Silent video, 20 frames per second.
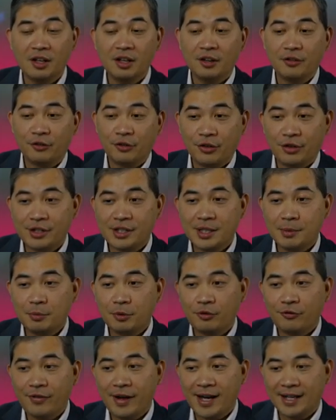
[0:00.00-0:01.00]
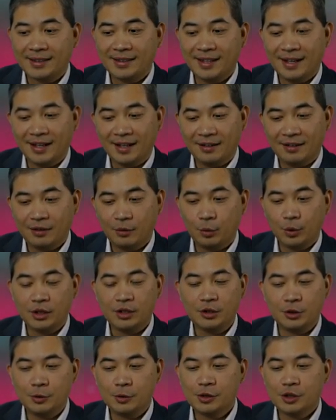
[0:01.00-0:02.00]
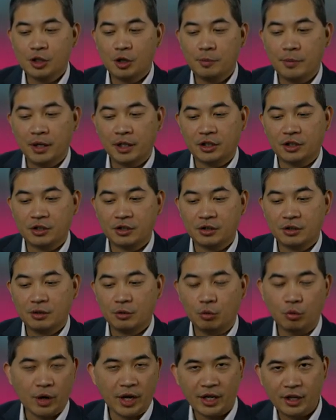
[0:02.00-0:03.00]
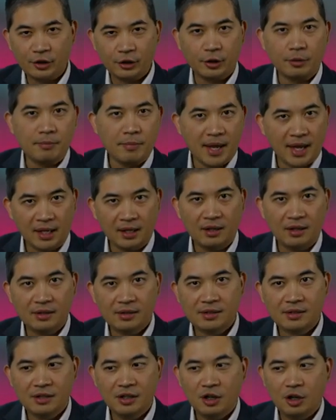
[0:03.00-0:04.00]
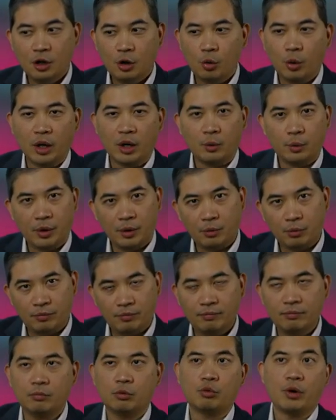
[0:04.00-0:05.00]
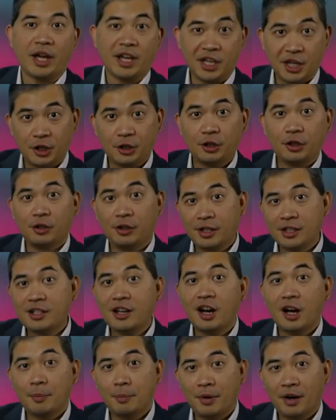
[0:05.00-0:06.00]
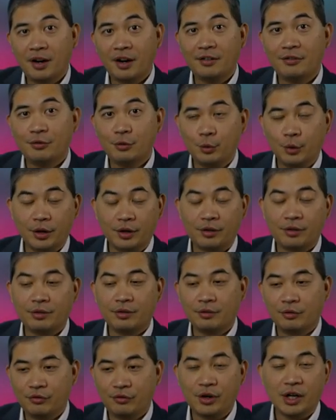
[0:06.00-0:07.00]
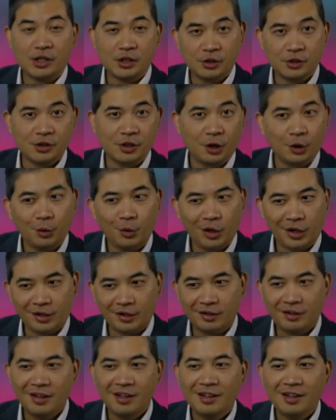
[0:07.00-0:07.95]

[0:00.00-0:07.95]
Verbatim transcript: for the simple fact that we do so much regular maintenance where we regularly top off with fresh and salt water.